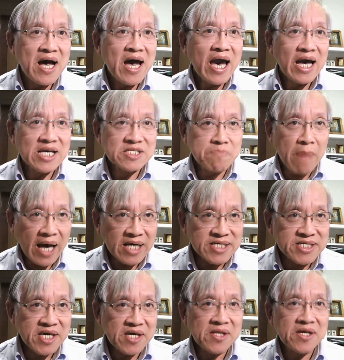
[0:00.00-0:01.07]
has
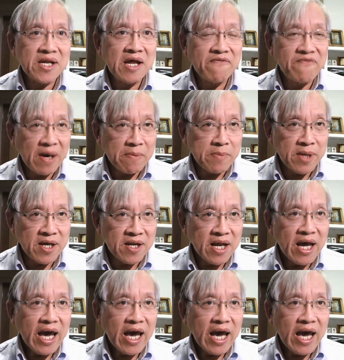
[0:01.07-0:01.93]
masculine and feminine.